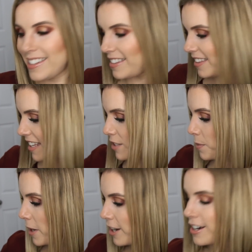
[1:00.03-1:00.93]
than
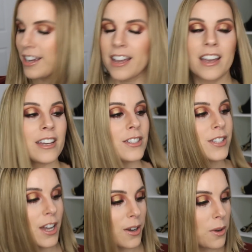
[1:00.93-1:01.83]
these were.
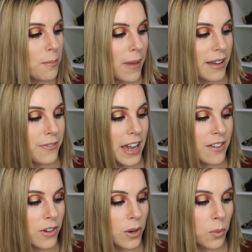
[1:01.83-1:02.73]
So my
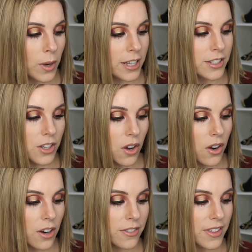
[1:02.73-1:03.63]
favorite ones
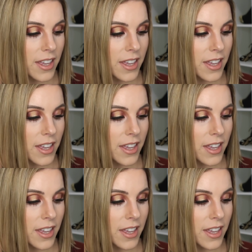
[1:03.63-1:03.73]
are